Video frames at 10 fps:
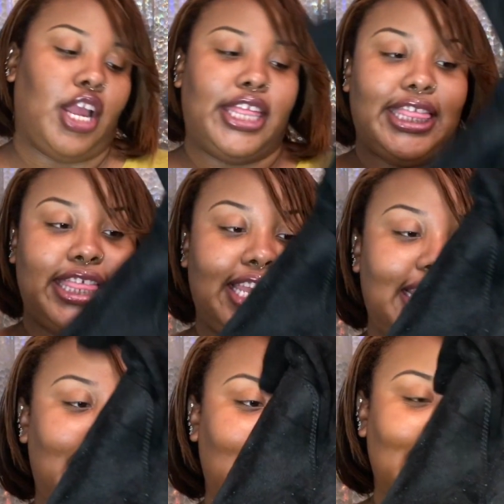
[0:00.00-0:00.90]
are
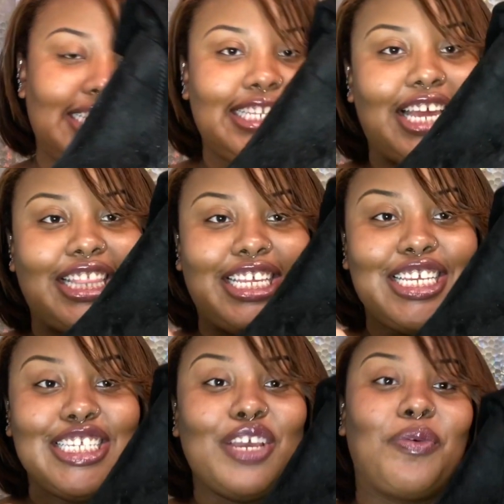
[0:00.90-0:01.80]
these. Now
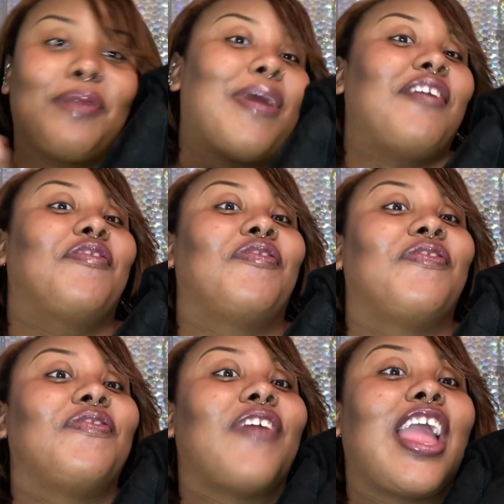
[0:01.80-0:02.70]
these are one of my
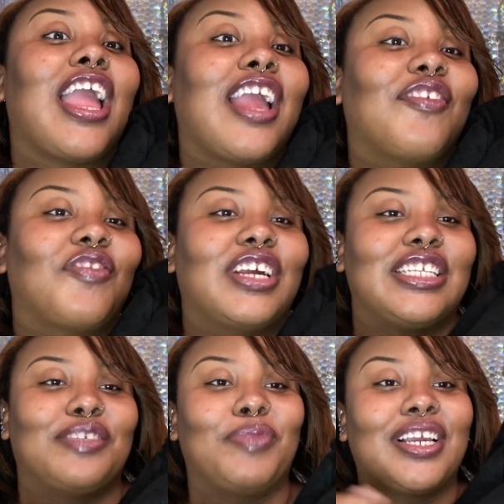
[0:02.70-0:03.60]

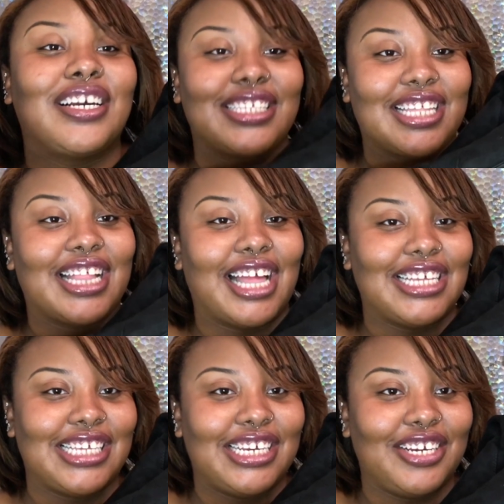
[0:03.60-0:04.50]
favorites because of the
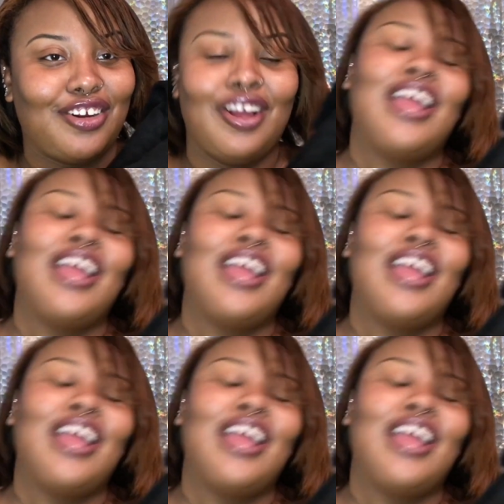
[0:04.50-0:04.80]
glass heel.